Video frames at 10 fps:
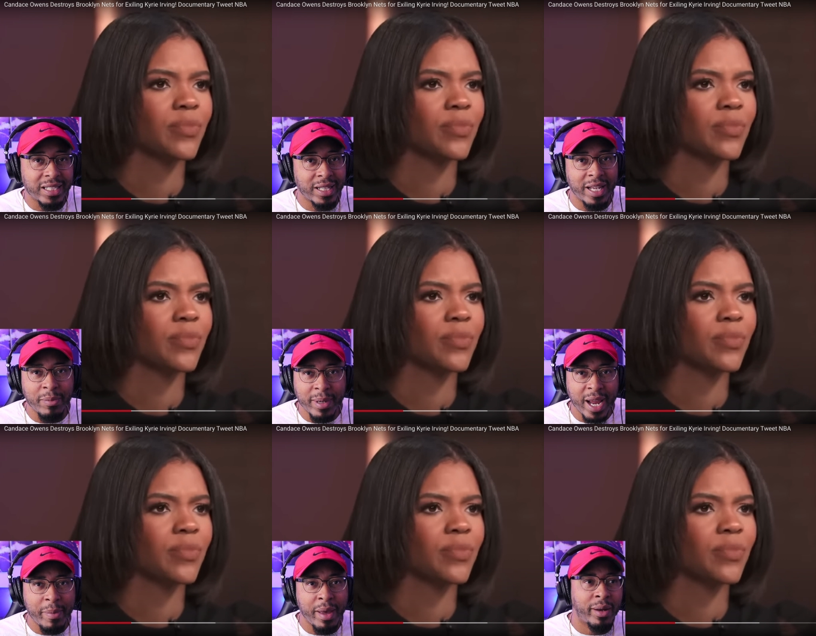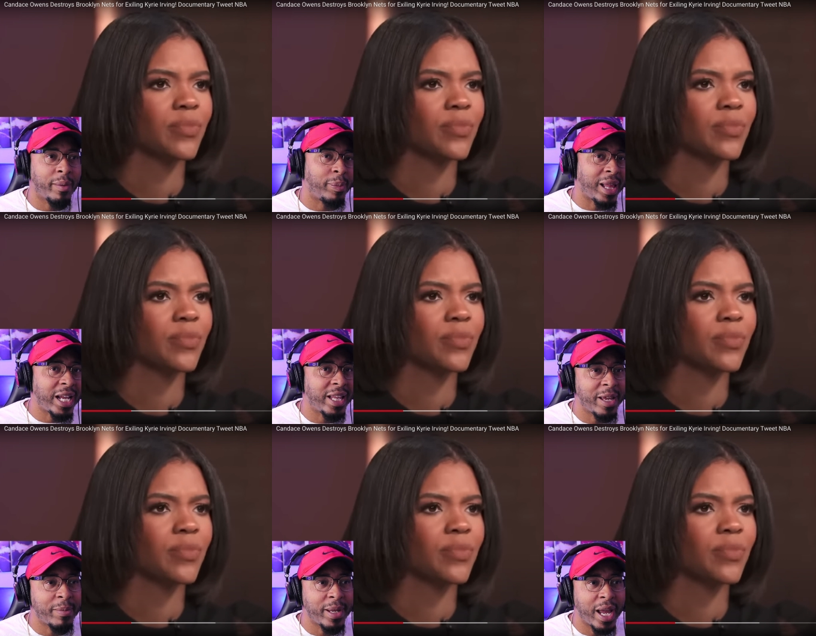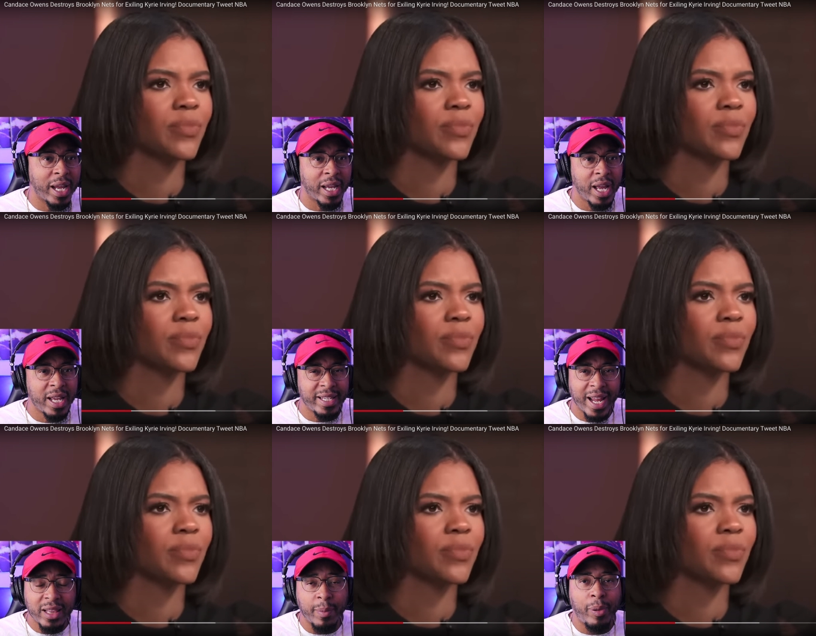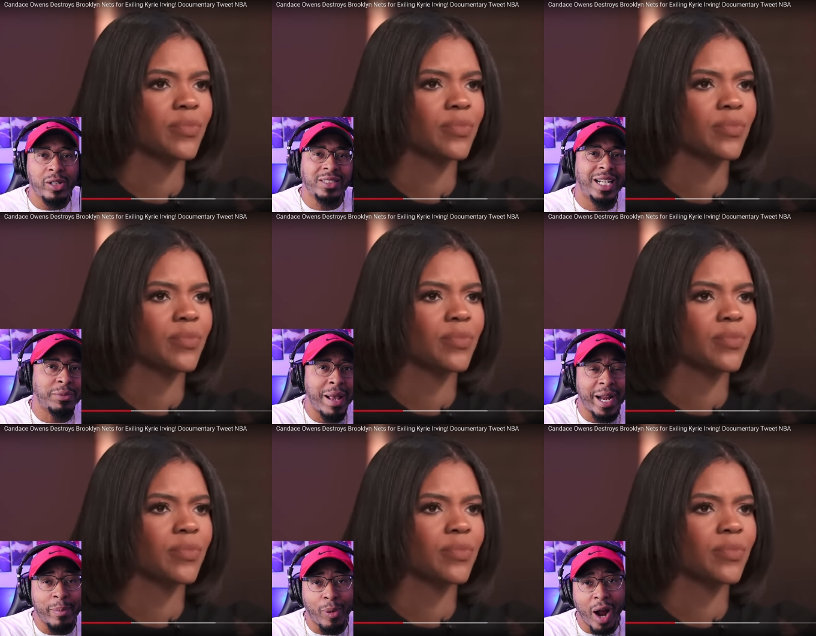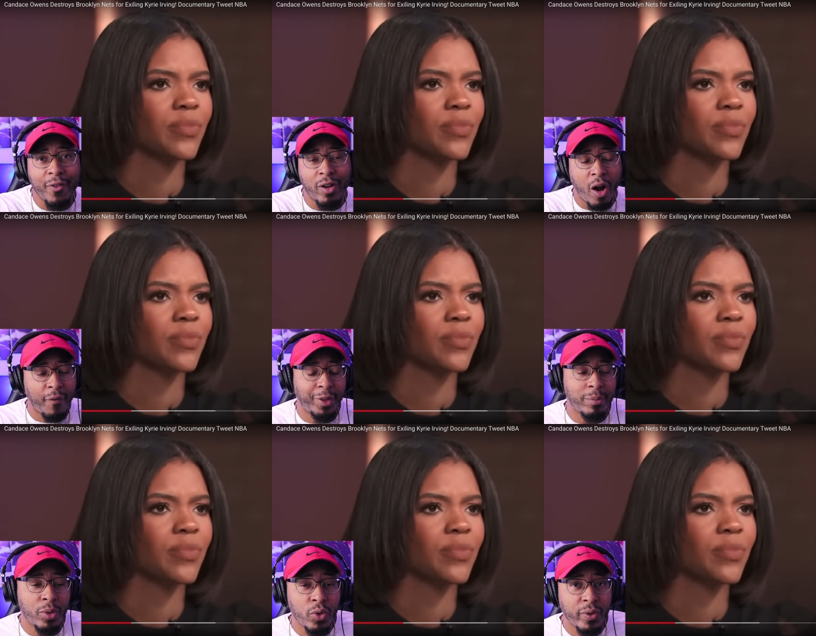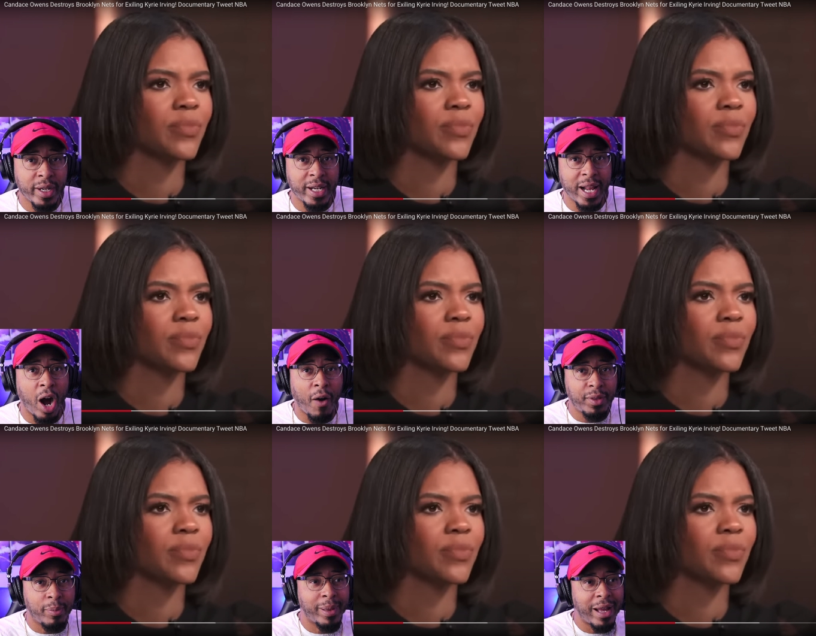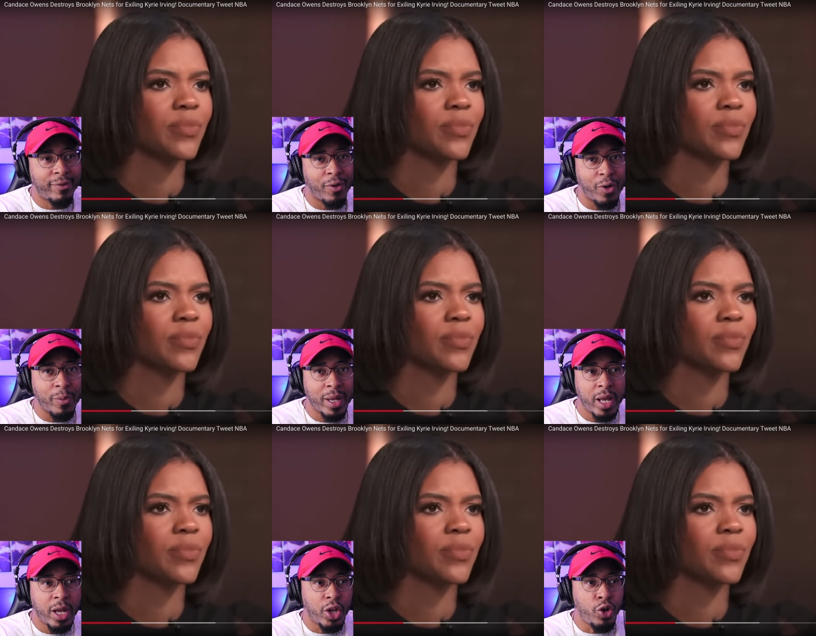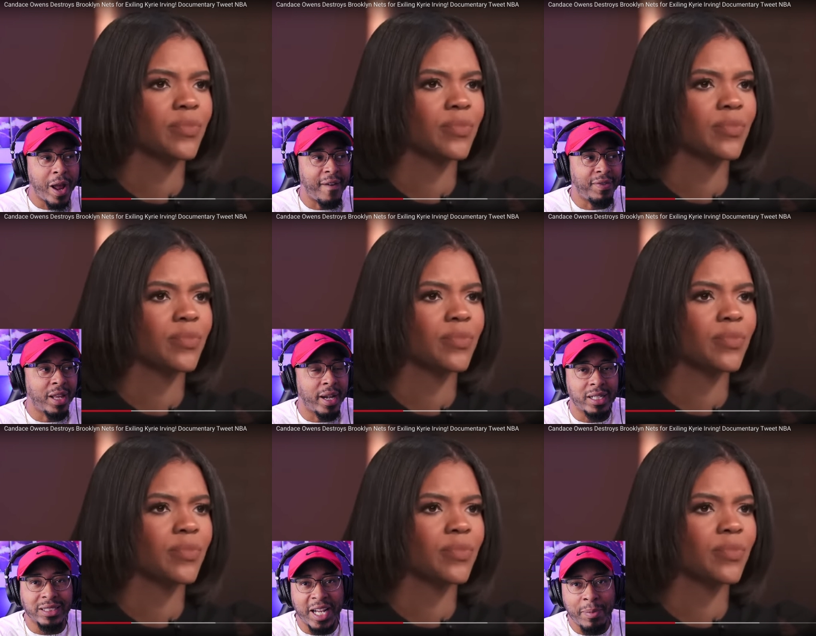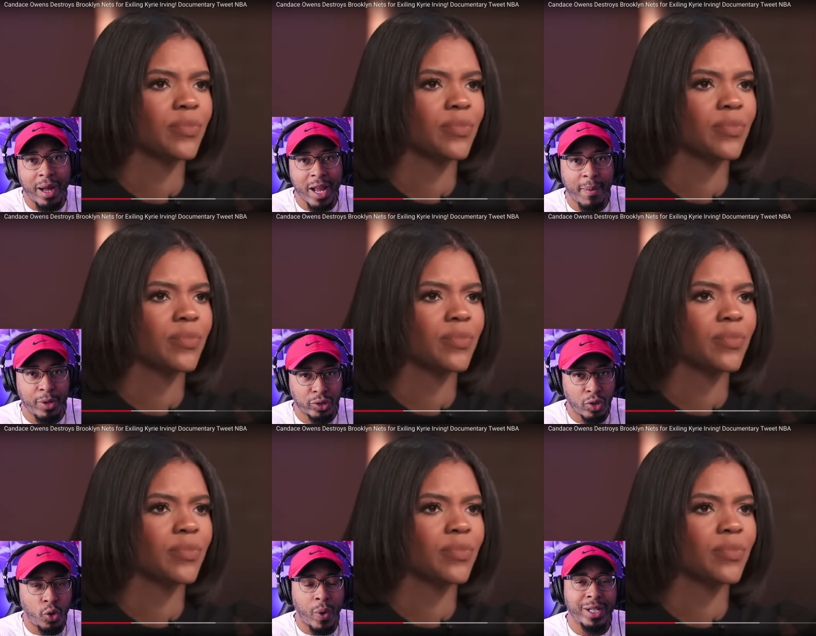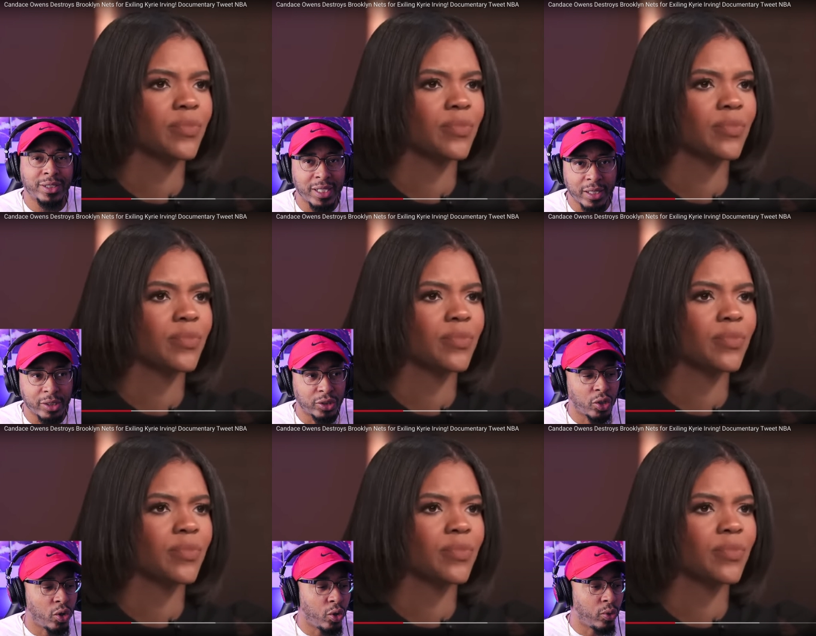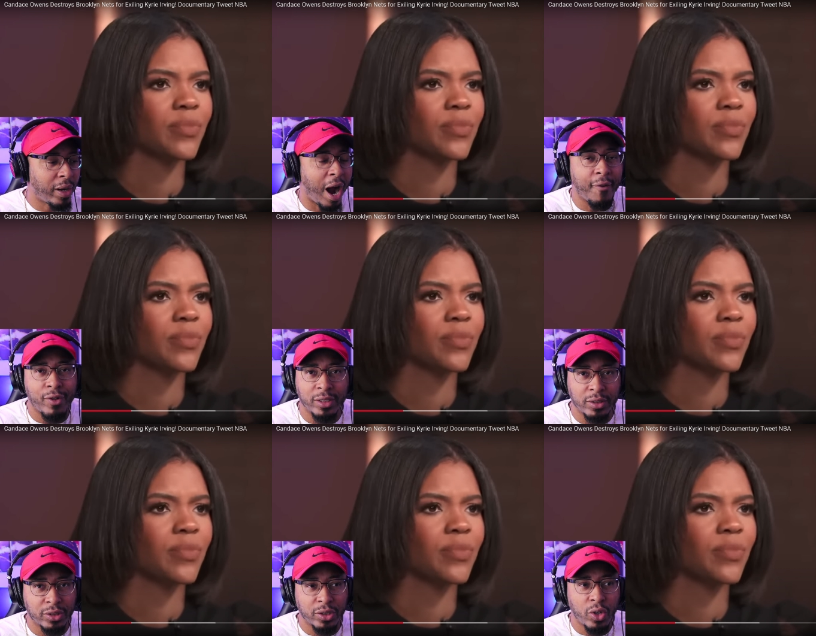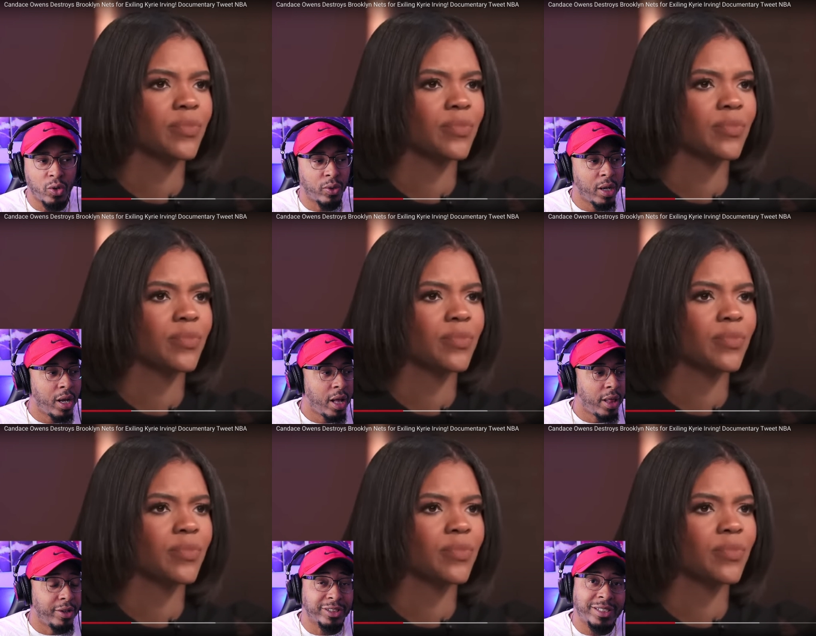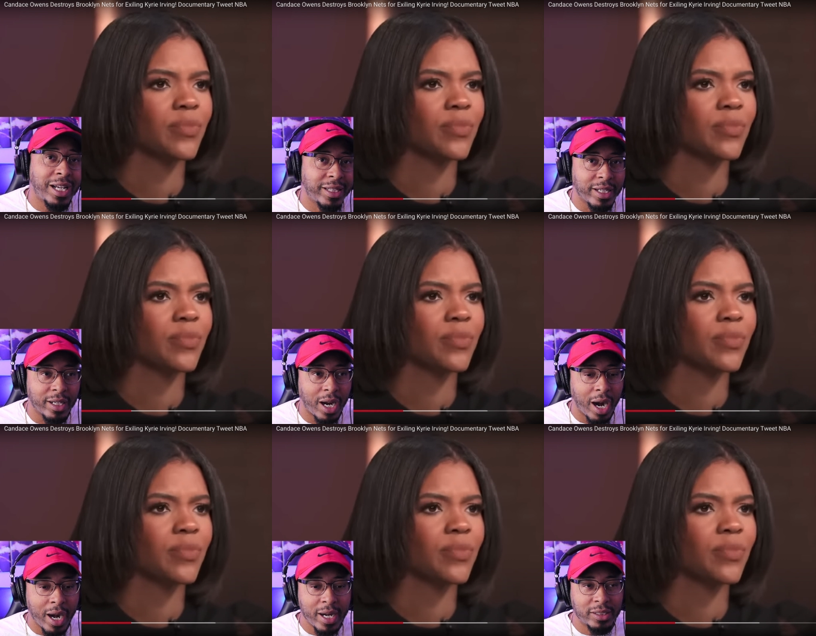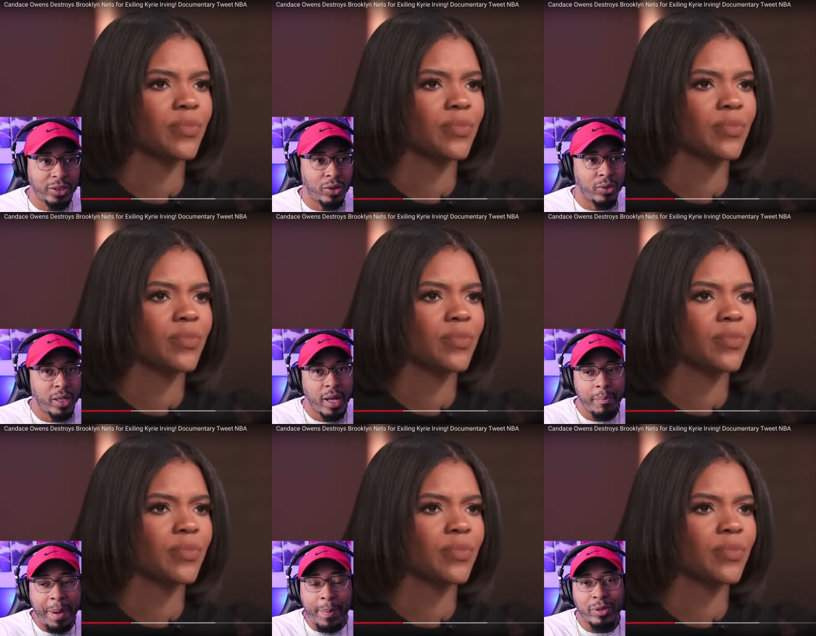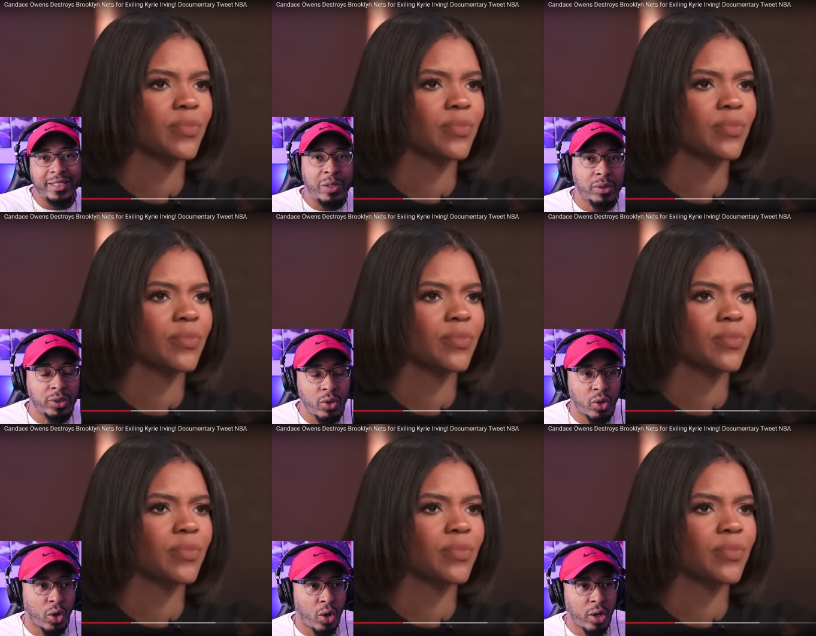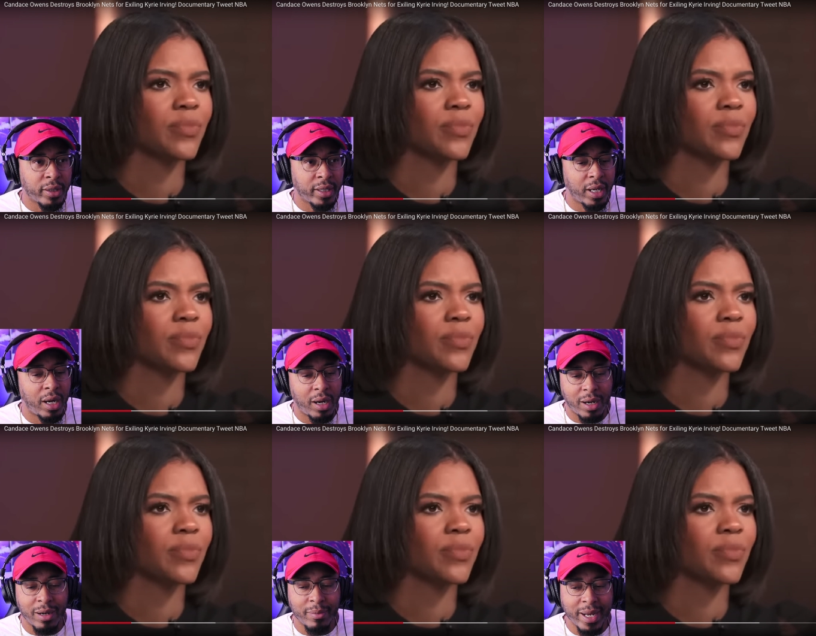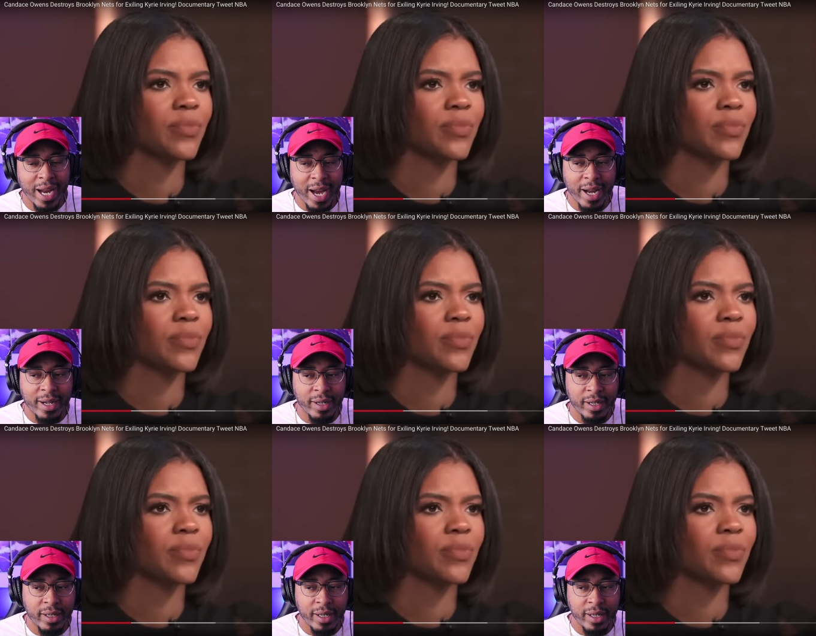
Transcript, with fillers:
Speaker 1: into the NBA and be able to play in the NBA. Yet the person that's making profit off the movie and off the platform, you have nothing to say about him. There's no questioning. There's no conference. There's no, there's nothing. All right. So people see what's going on. Um, and